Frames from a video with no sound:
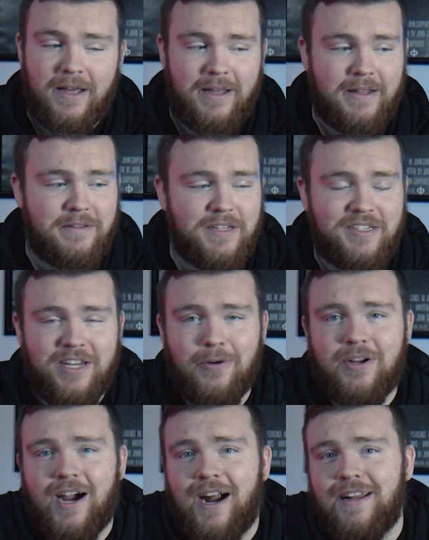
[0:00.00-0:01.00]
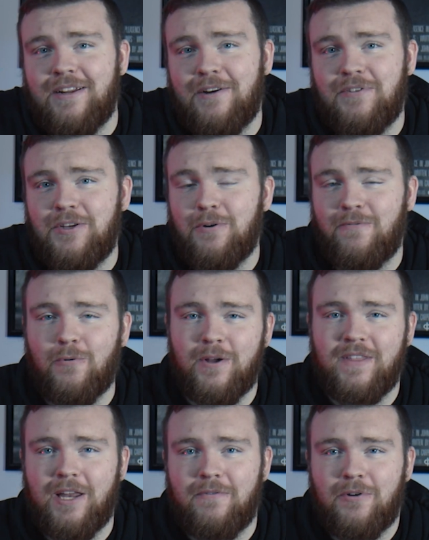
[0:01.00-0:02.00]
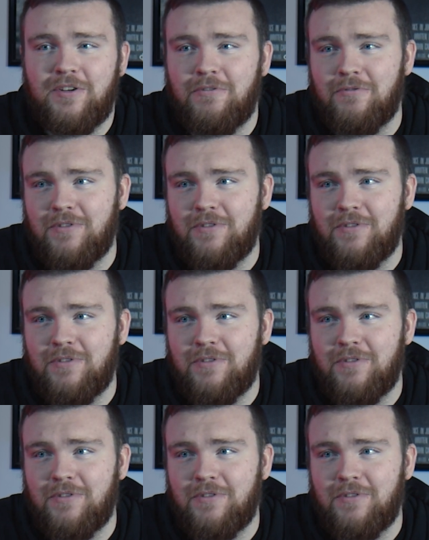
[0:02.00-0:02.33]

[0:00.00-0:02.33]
uh, at least they were kind enough to do a 40th anniversary